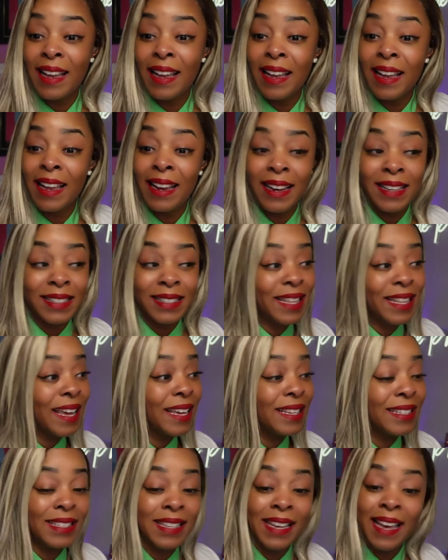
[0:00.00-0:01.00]

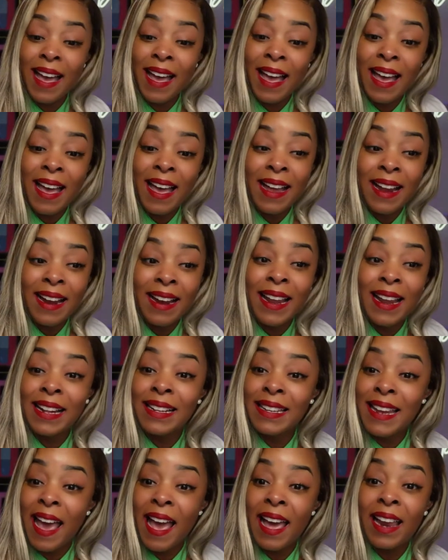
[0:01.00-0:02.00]
Anastasia,
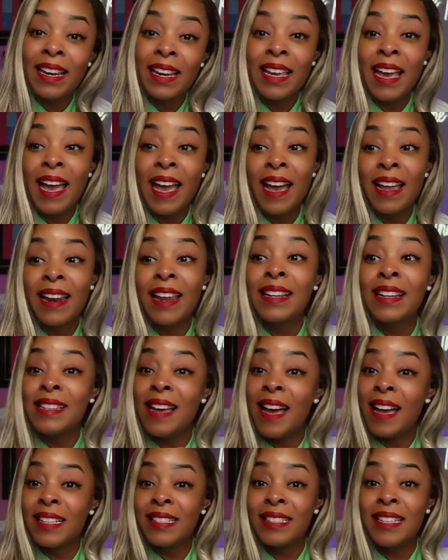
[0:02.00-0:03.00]
Natalia,
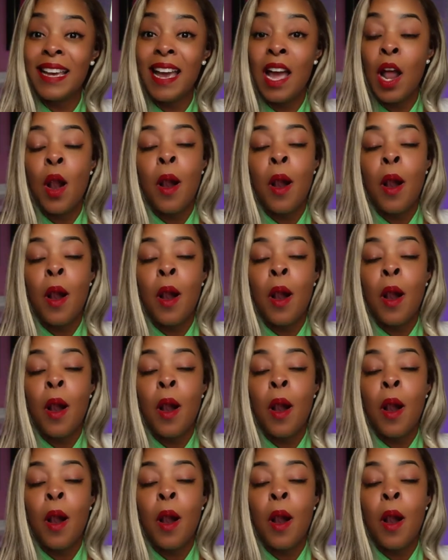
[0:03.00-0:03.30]
Natasha,